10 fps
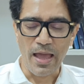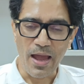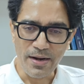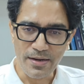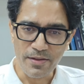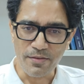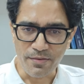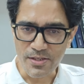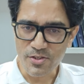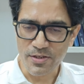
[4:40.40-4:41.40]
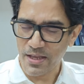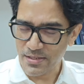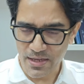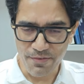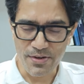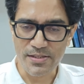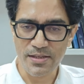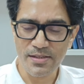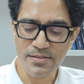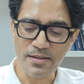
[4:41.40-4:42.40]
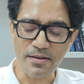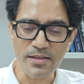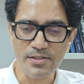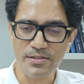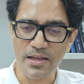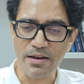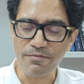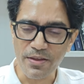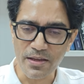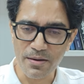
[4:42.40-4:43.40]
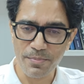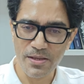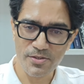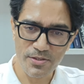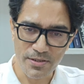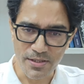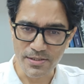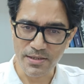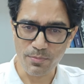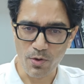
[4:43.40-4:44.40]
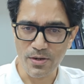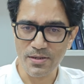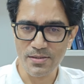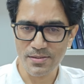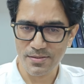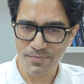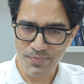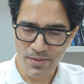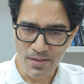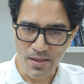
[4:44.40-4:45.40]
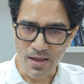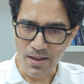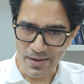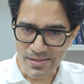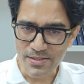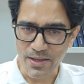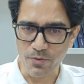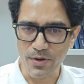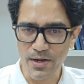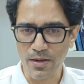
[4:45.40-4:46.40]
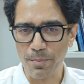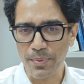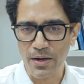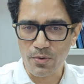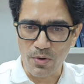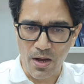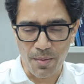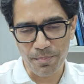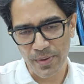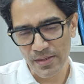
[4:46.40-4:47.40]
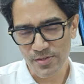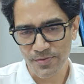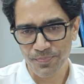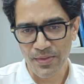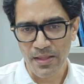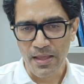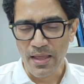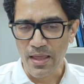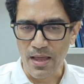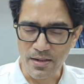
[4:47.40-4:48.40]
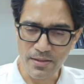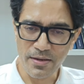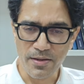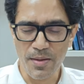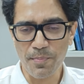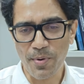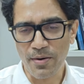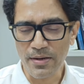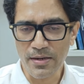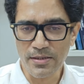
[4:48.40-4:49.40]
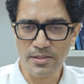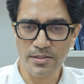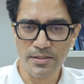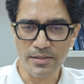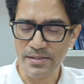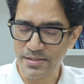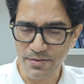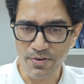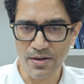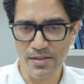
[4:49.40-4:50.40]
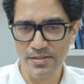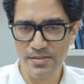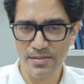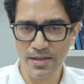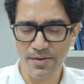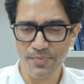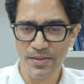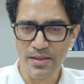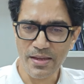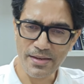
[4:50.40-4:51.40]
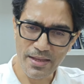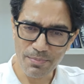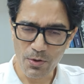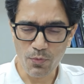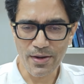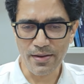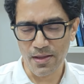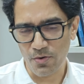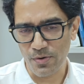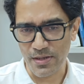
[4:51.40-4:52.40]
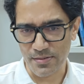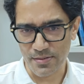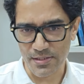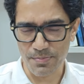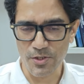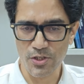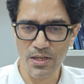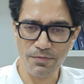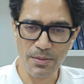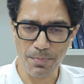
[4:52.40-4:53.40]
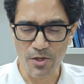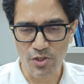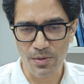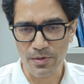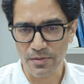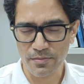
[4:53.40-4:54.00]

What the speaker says: And wrist, as I have discussed, the wrist and finger-based digital monitors are less accurate compared to arm-based. Another important disadvantage is that it can be quite erroneous, especially if the patient